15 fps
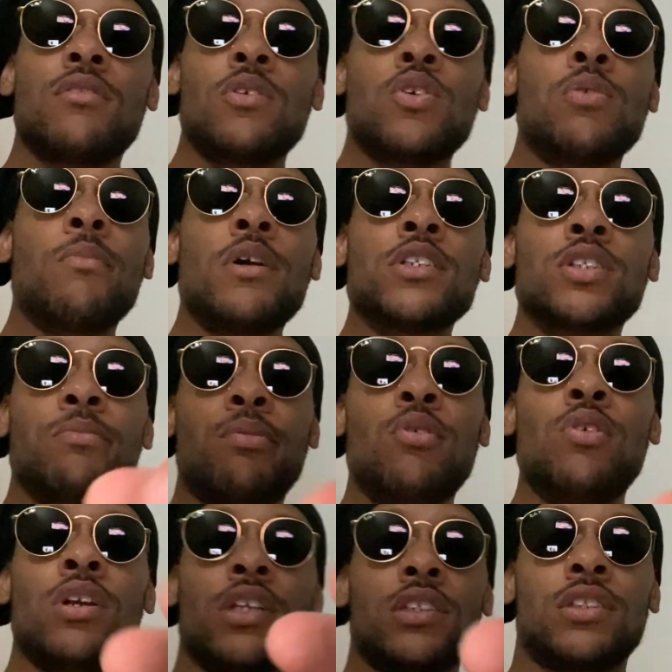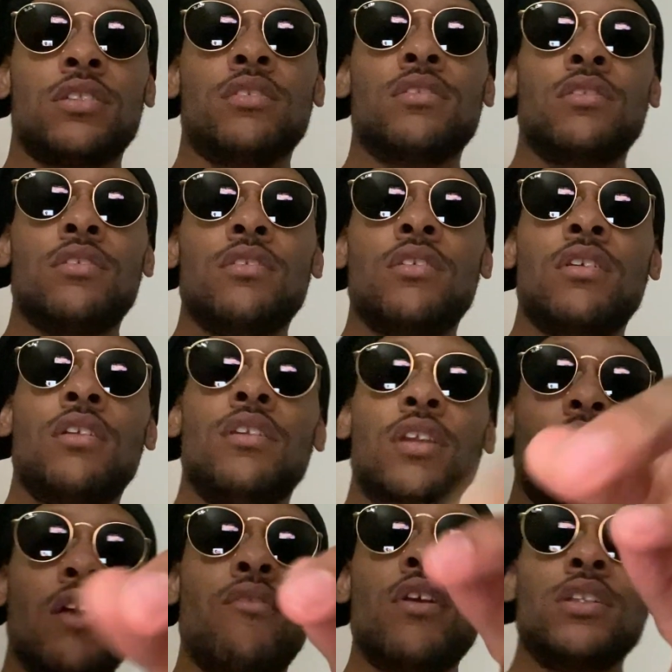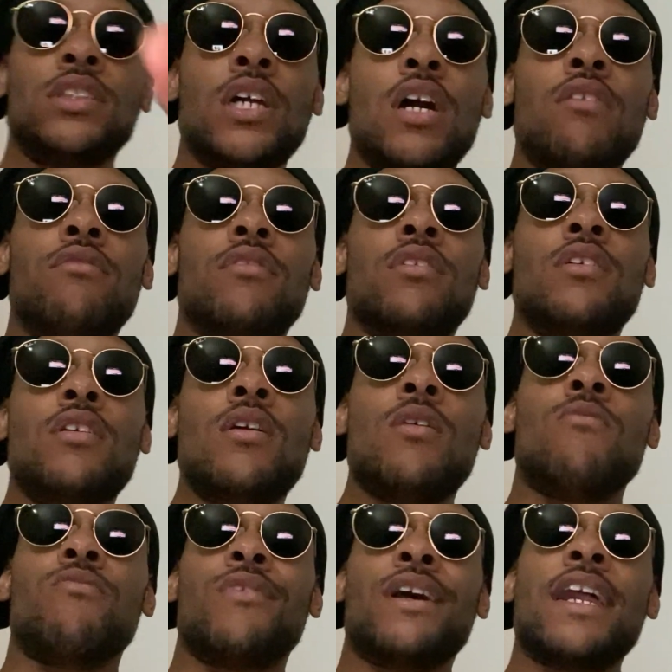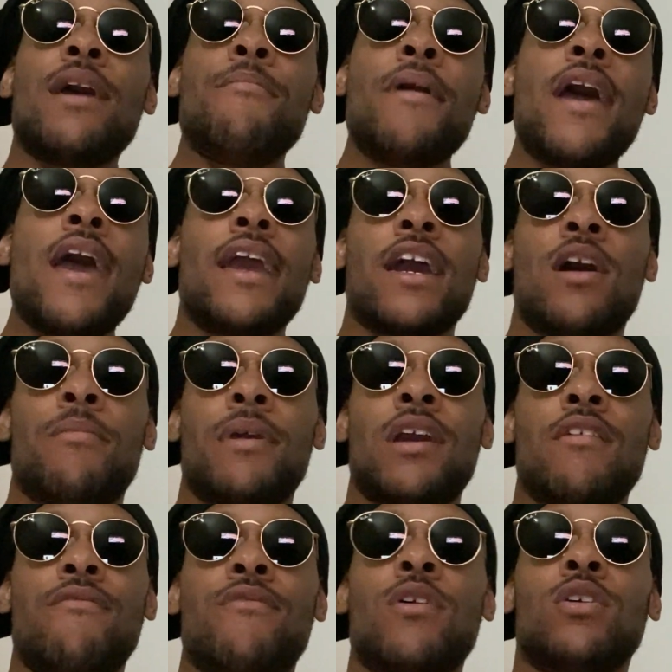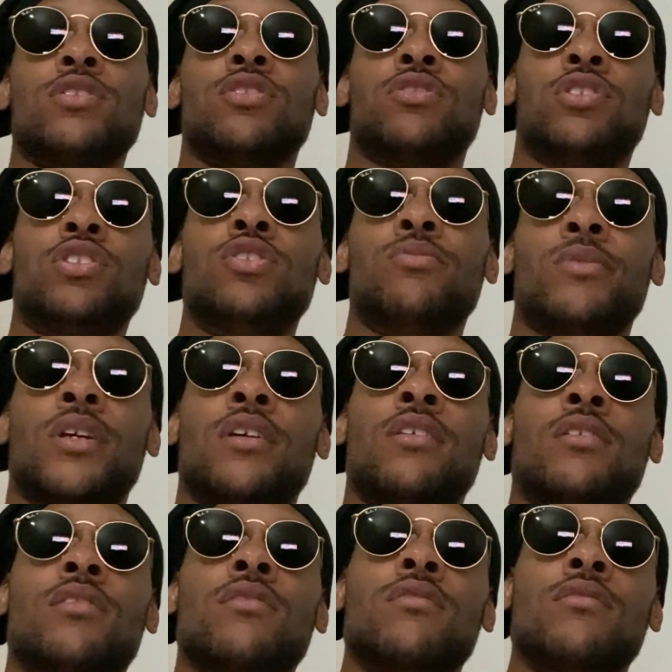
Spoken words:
All my supporters. Love yourself. Run that bag up, man. Focus on you, man.